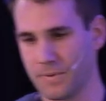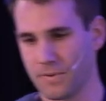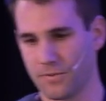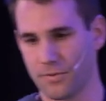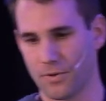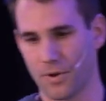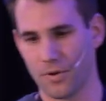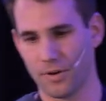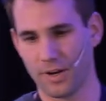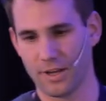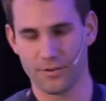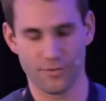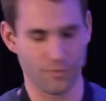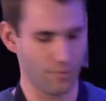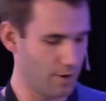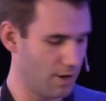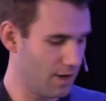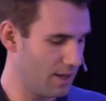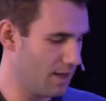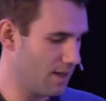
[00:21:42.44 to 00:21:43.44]
So that's
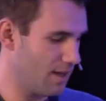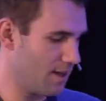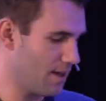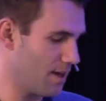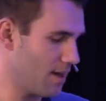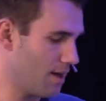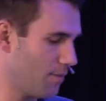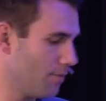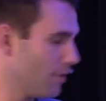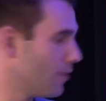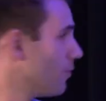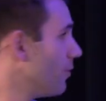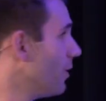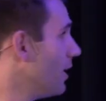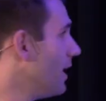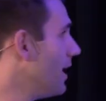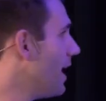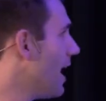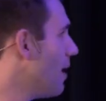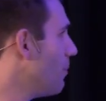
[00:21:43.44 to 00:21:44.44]
really, uh, we're
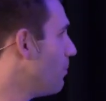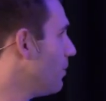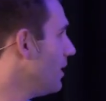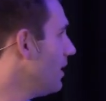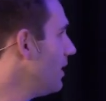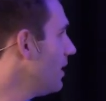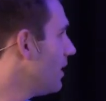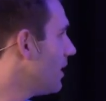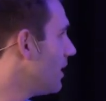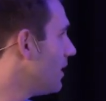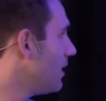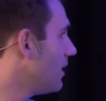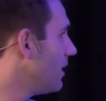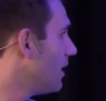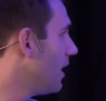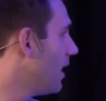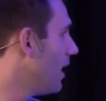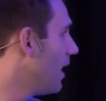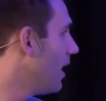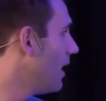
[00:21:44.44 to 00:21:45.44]
really happy and
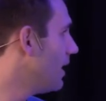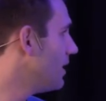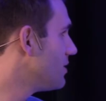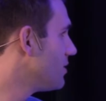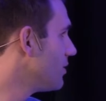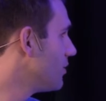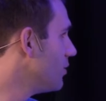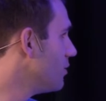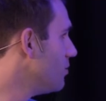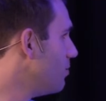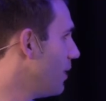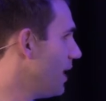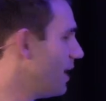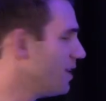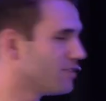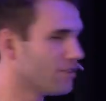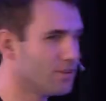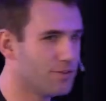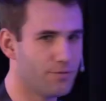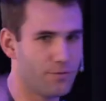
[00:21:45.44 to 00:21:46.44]
uh, it's a good
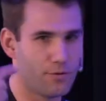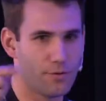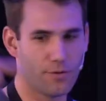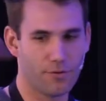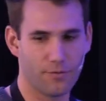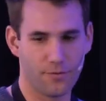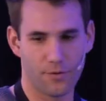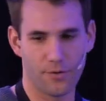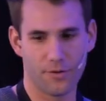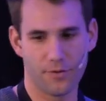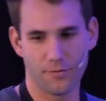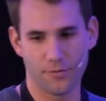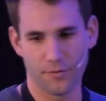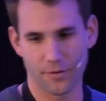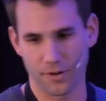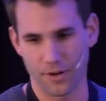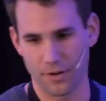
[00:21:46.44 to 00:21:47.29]
basis for, for, for